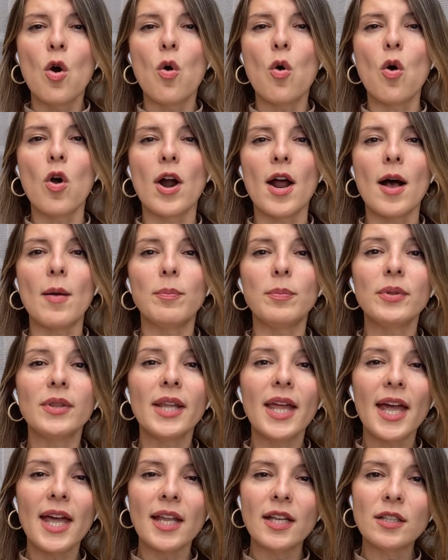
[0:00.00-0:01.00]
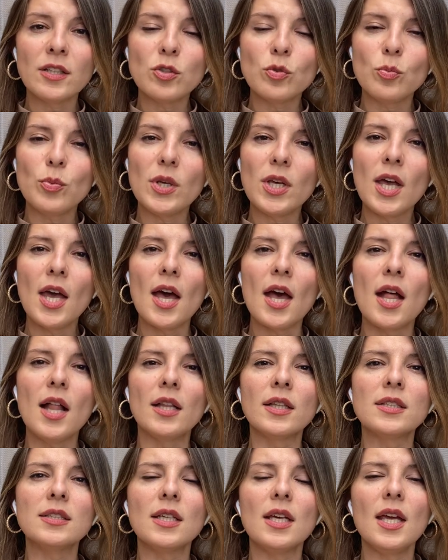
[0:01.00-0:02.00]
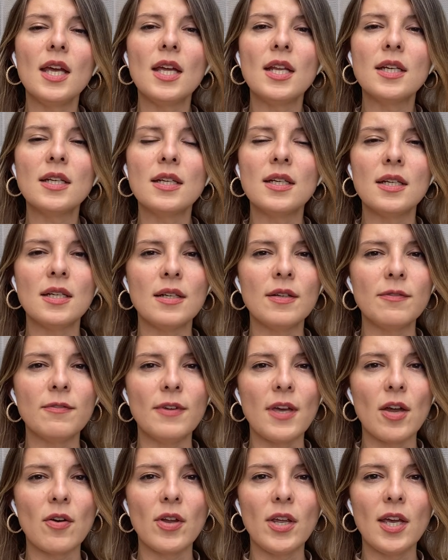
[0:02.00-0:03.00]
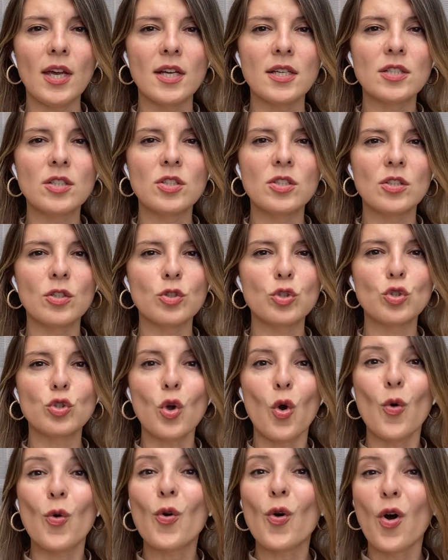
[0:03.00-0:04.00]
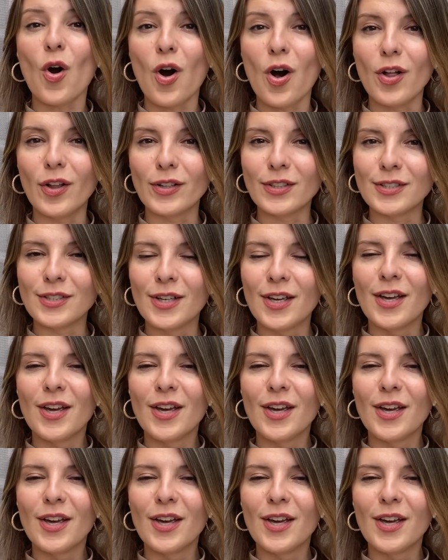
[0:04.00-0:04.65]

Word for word: or are planned to be held in uh, various so-called